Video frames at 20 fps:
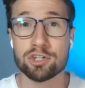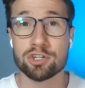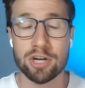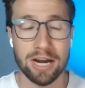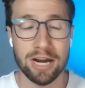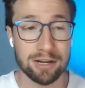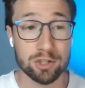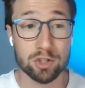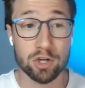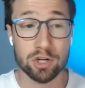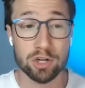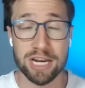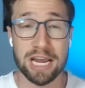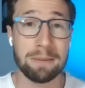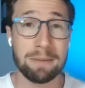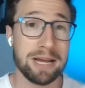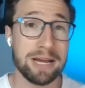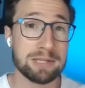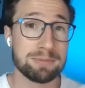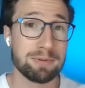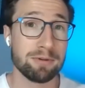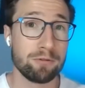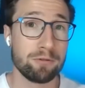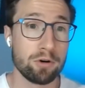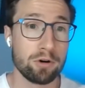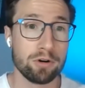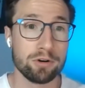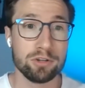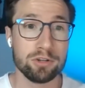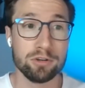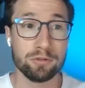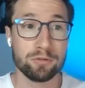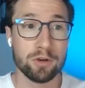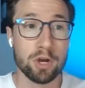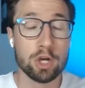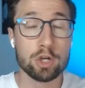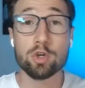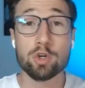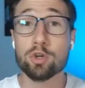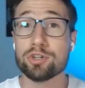uh, search campaigns before, you've
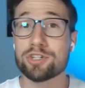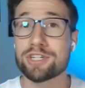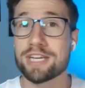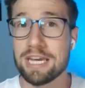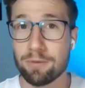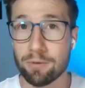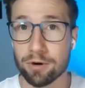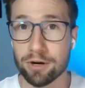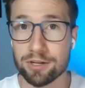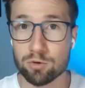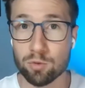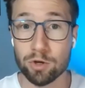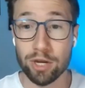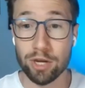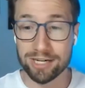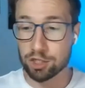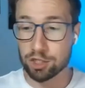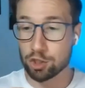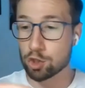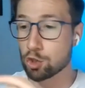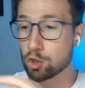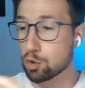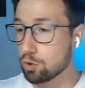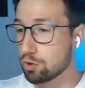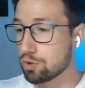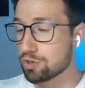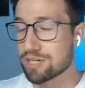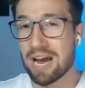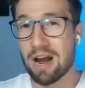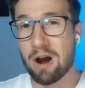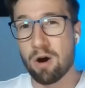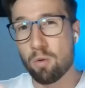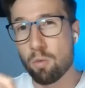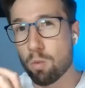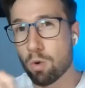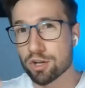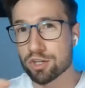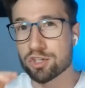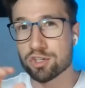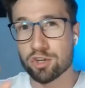used keywords where you actually choose
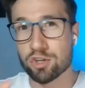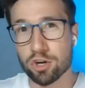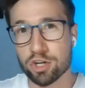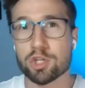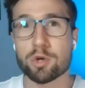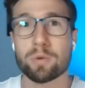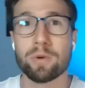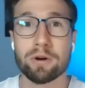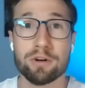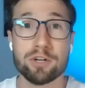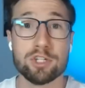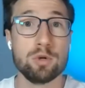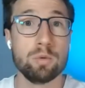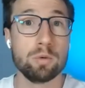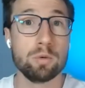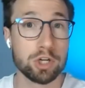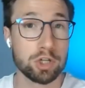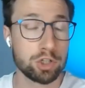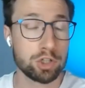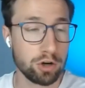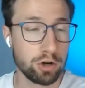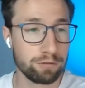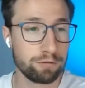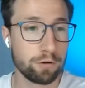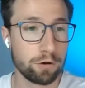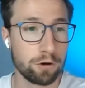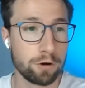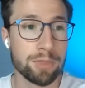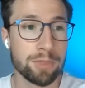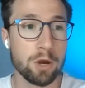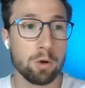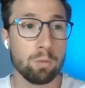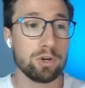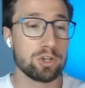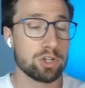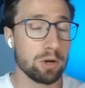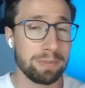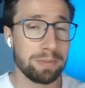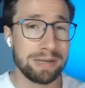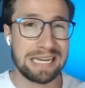what search queries you want to show for. With
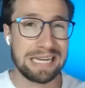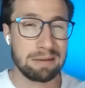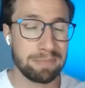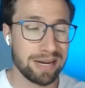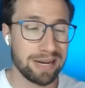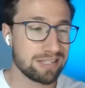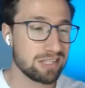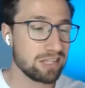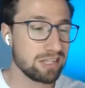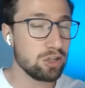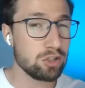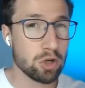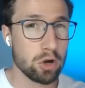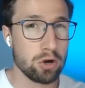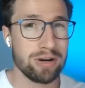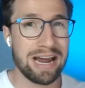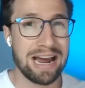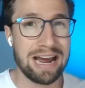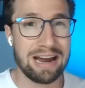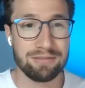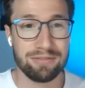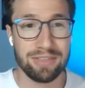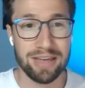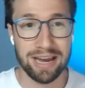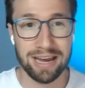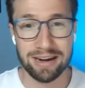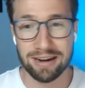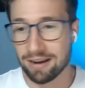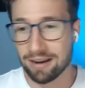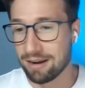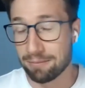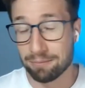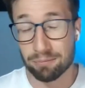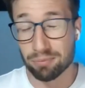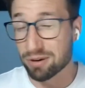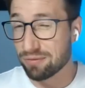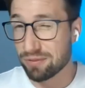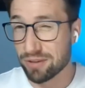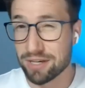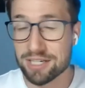shopping campaigns, you don't have that
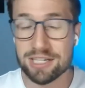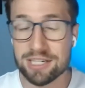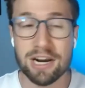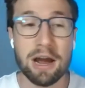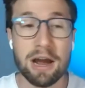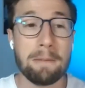privilege